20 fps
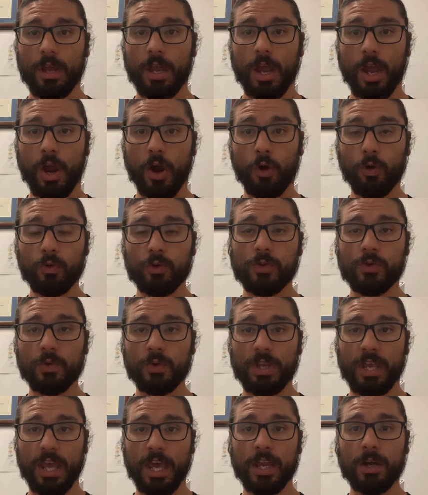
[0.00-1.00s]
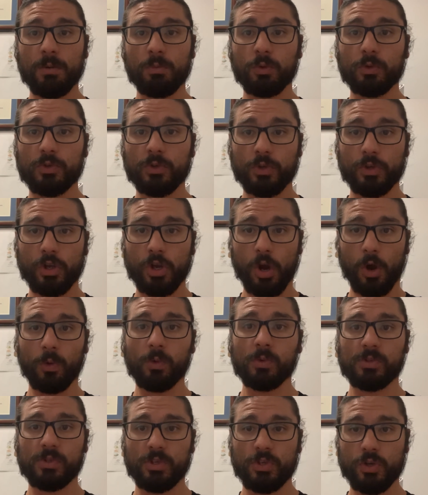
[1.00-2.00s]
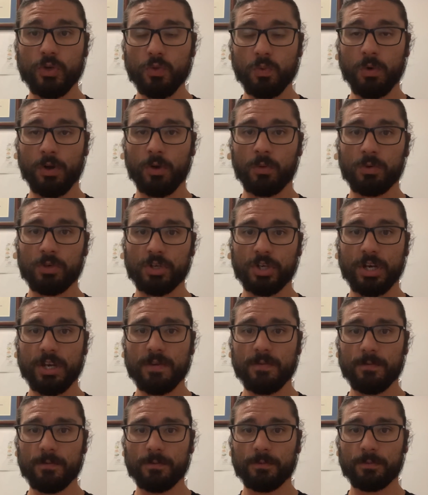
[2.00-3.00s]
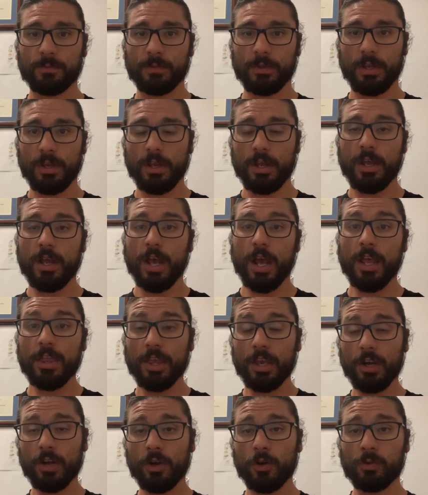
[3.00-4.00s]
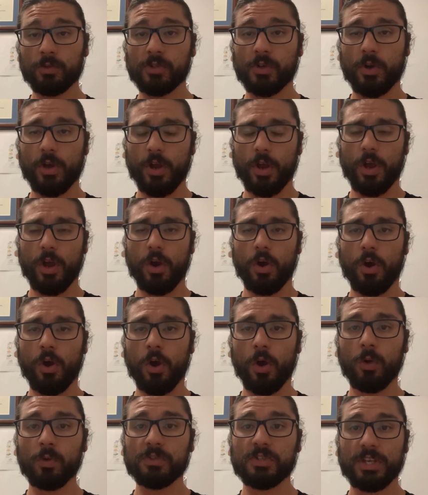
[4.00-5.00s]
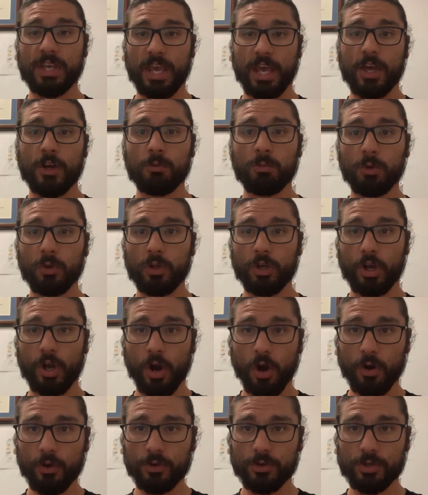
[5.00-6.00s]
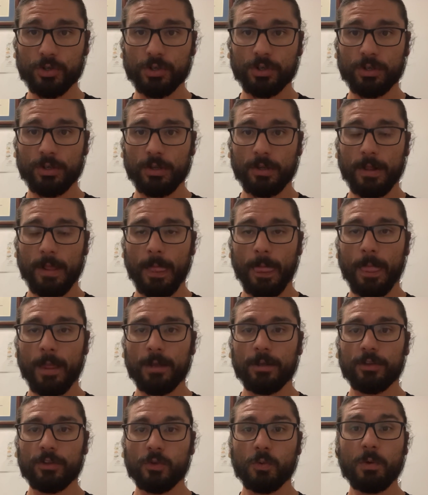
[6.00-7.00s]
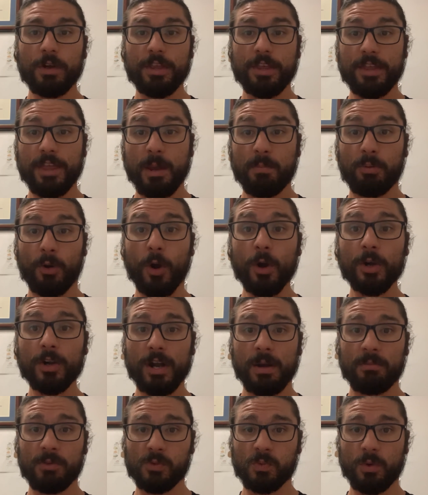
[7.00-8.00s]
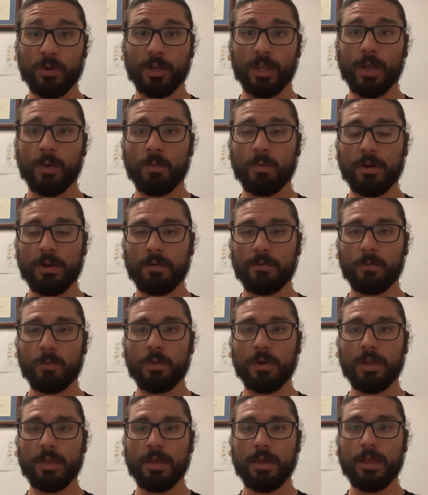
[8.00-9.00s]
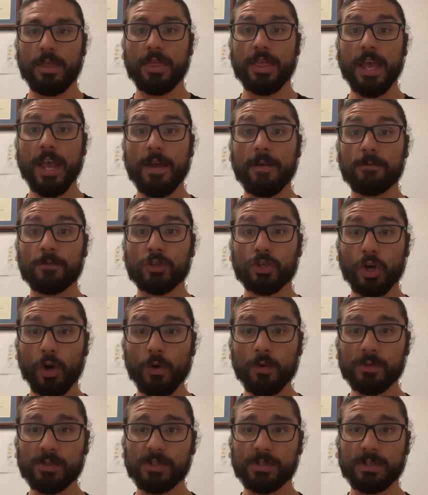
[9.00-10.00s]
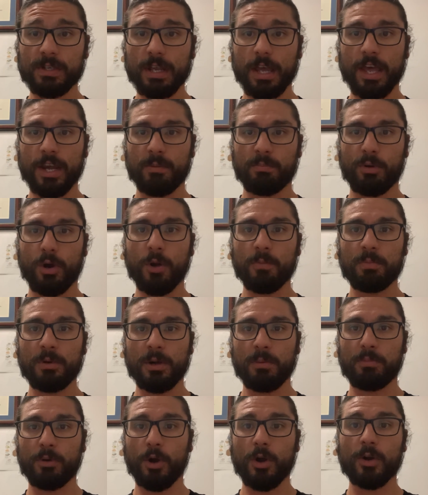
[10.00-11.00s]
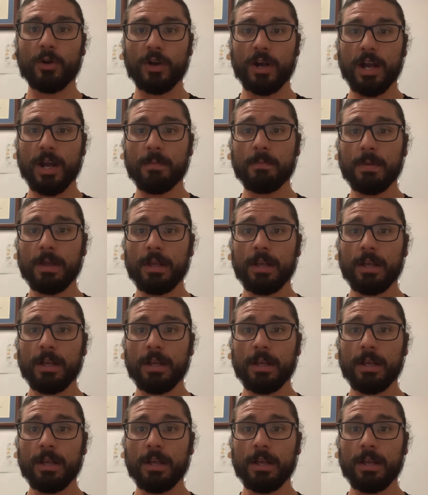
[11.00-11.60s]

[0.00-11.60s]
hold you accountable to the goals that you want to achieve, and then it also holds accountable the coach to whether their program is working, whether they've chosen an appropriate program